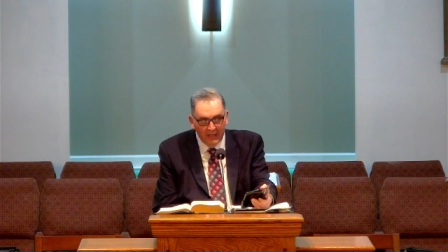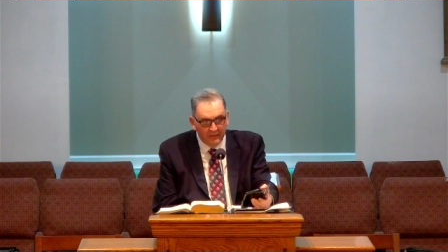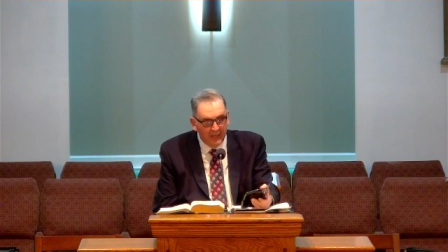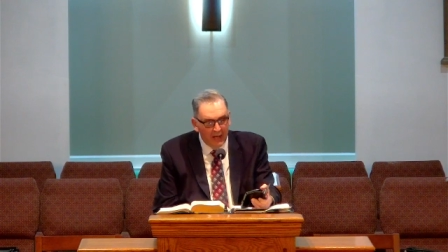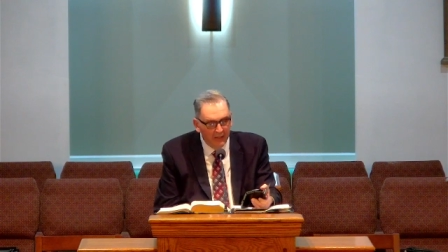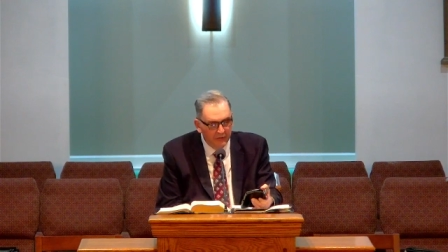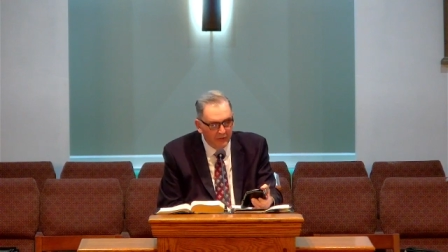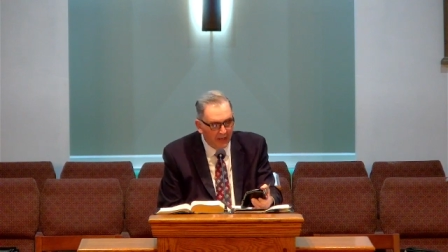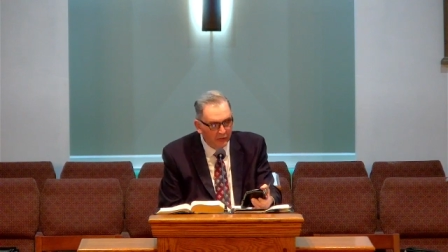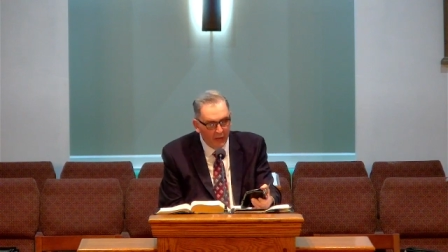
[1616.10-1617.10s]
college,
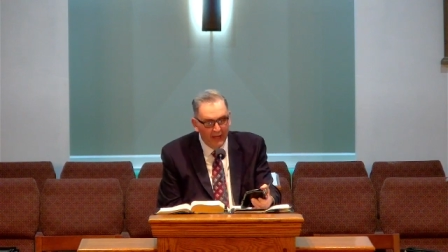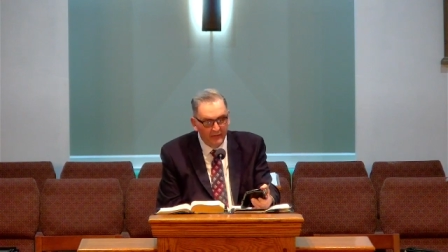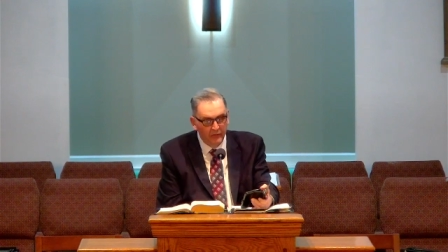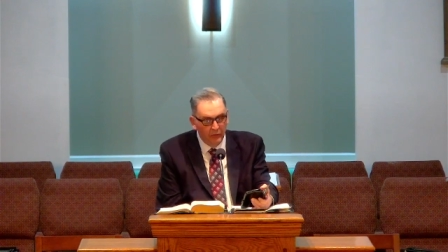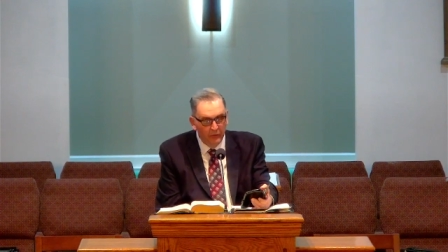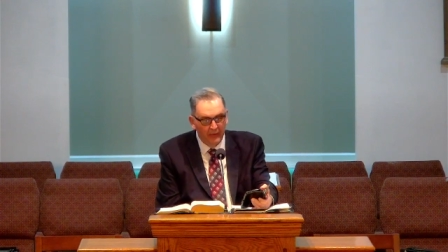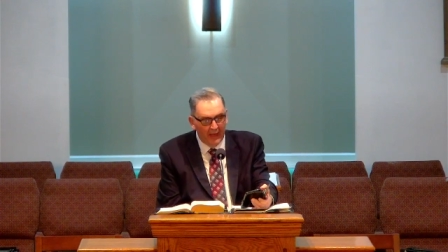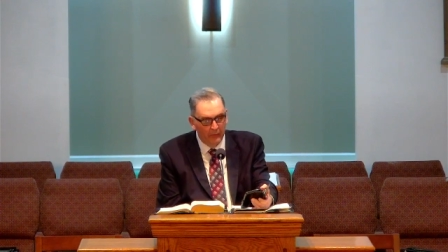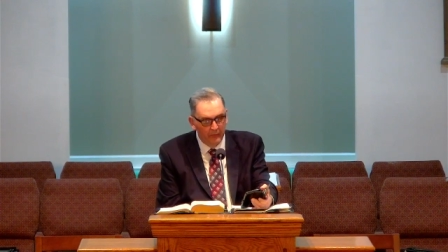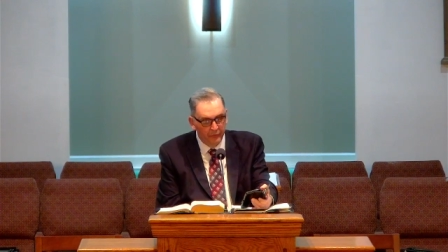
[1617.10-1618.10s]
I tried to do
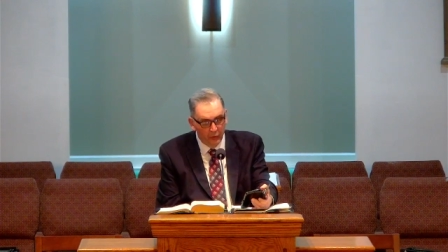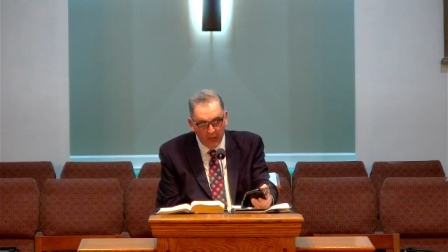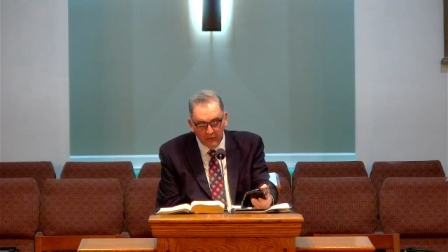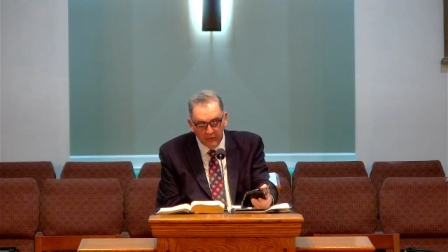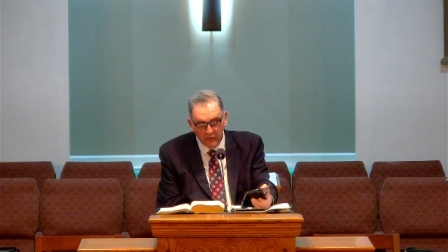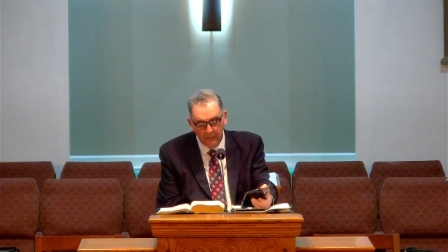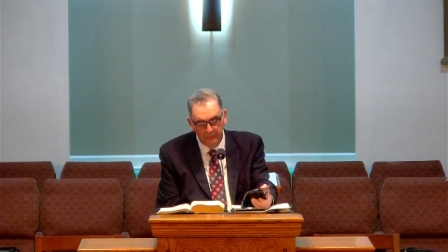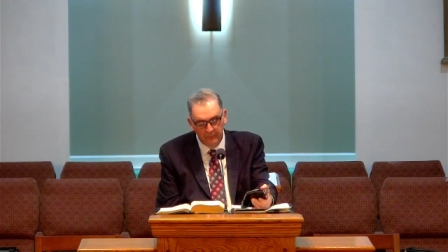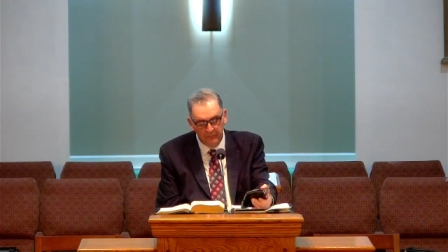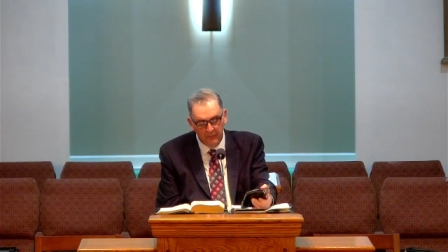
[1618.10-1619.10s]
that with drugs,
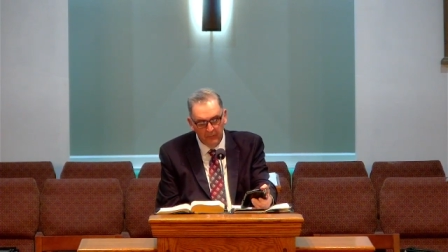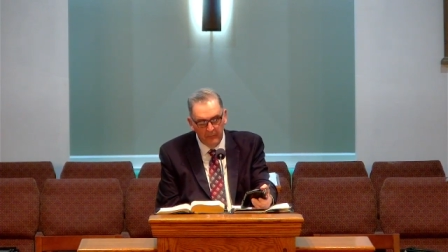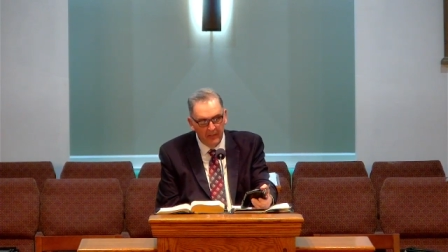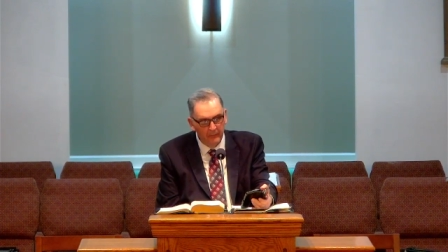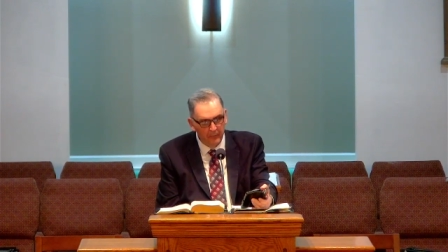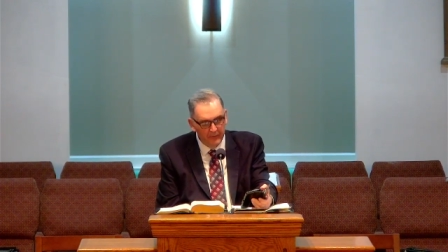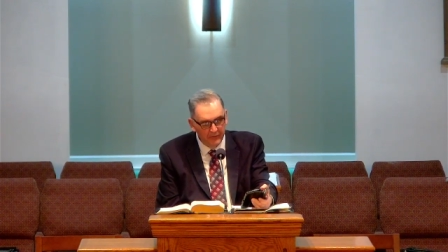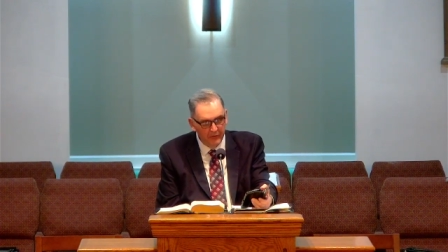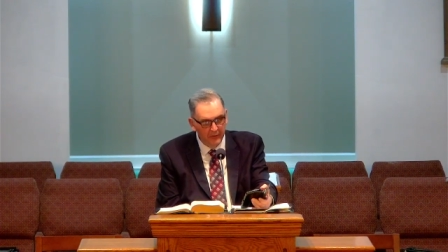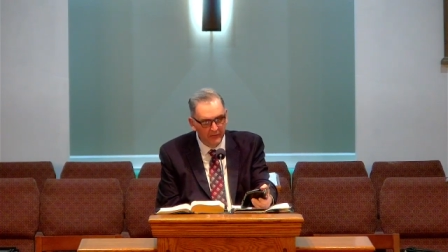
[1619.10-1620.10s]
being
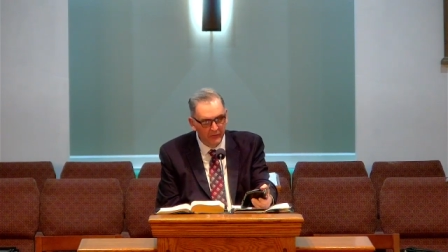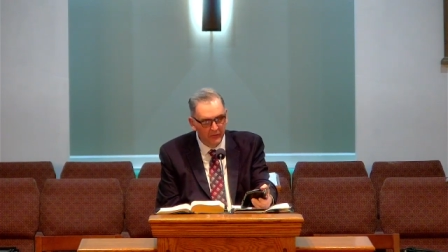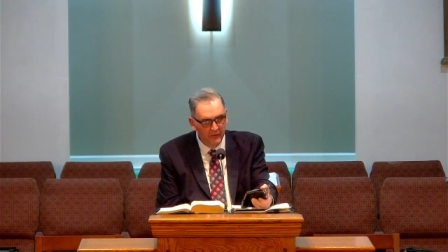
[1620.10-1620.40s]
promiscuous,